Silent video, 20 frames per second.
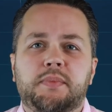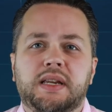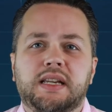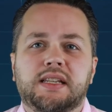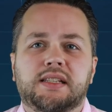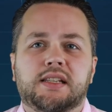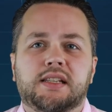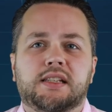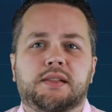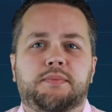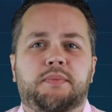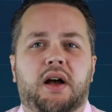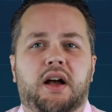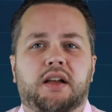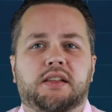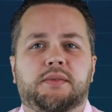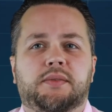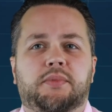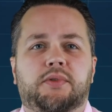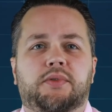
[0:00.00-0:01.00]
pieces
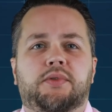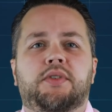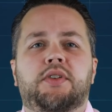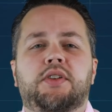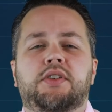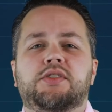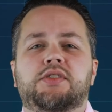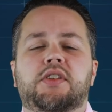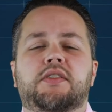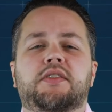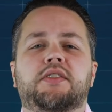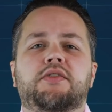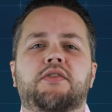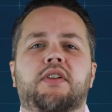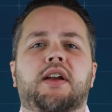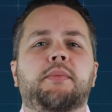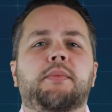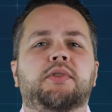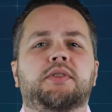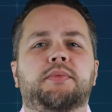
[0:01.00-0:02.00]
possible so that
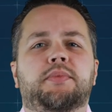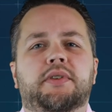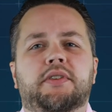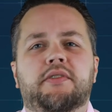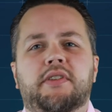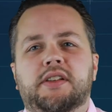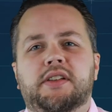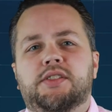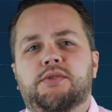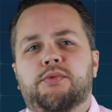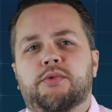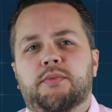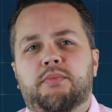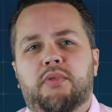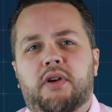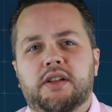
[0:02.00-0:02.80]
you're able to progress toward